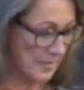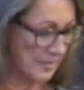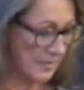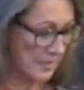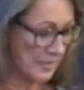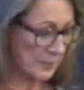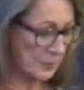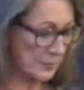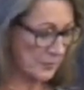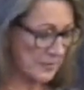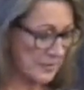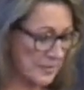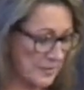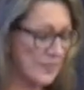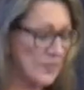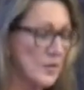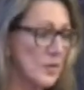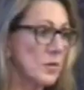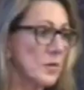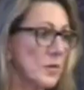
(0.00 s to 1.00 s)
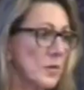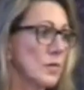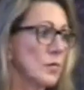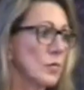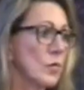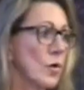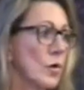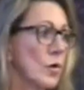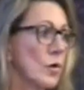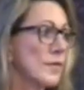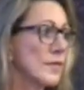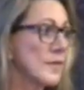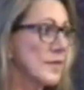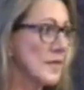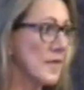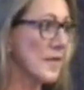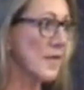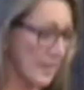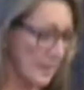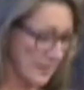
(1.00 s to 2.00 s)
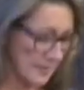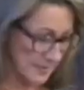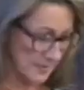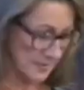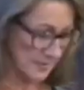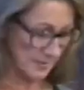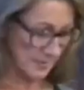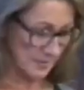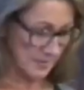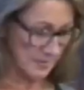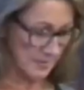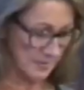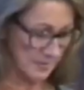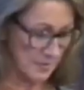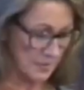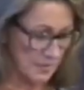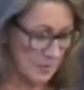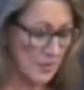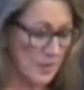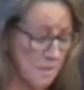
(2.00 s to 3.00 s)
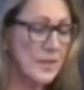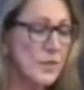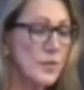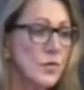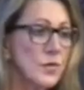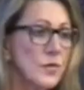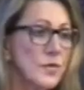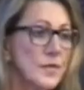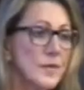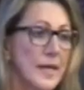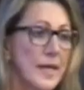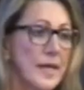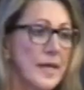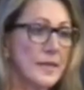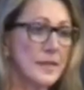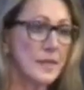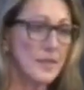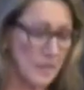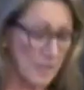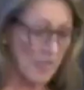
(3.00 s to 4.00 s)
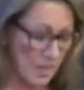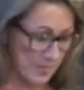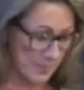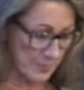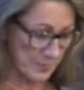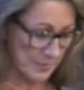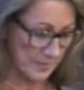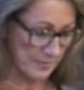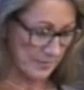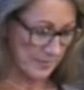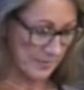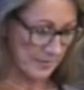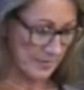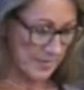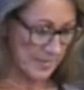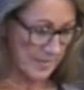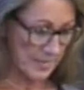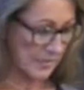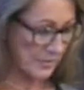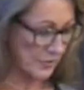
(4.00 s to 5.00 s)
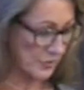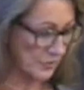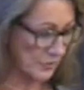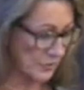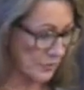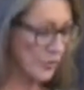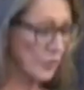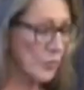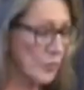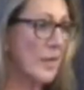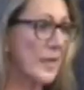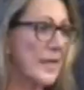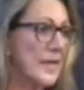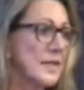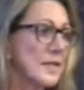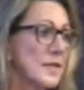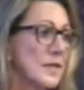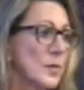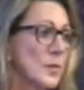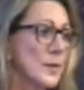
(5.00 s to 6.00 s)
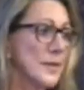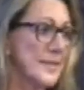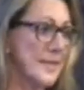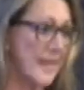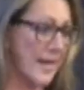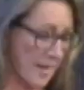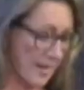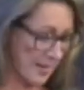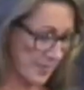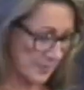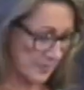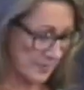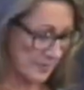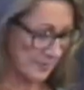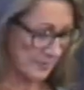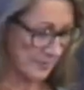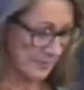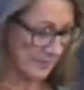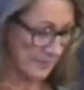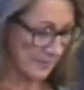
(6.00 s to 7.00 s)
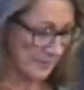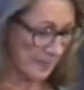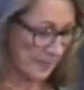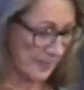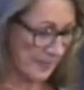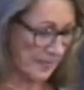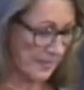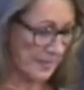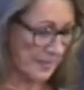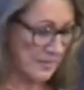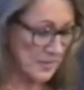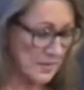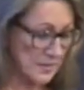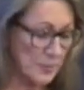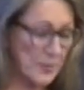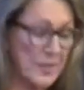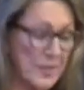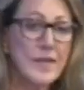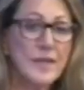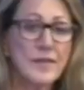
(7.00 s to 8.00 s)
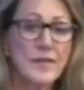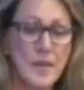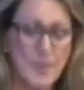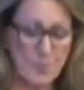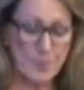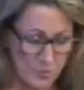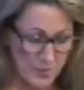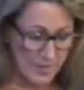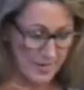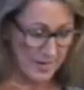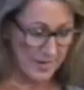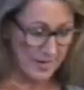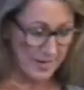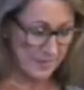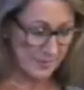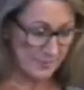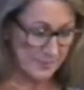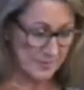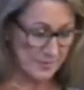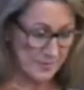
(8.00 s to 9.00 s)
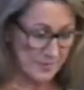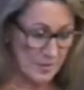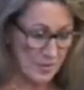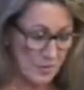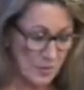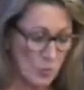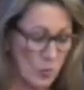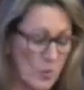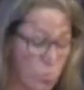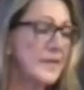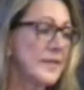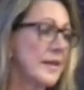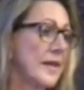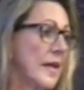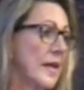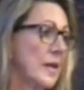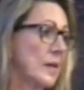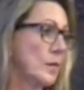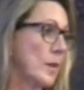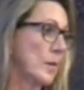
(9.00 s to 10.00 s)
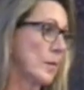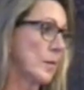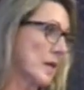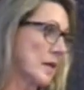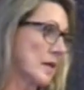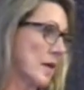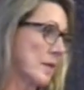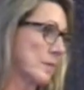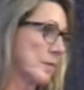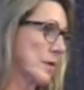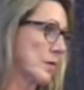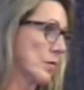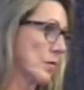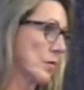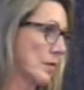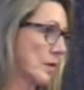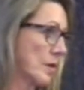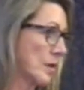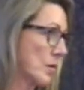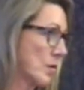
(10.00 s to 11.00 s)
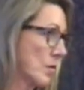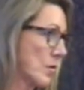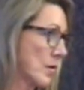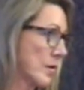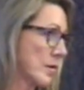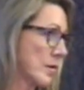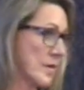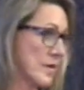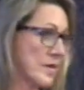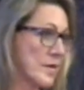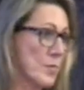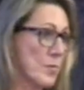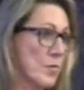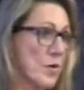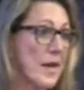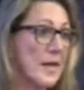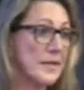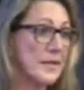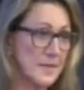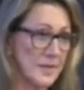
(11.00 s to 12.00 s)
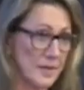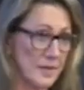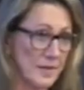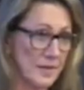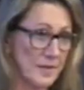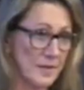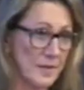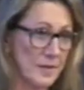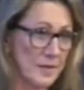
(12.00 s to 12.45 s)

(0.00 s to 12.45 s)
He believed it was the role of scientists to understand climate and to learn ways to adapt. He explained that perhaps one day we may not be growing corn in Nebraska,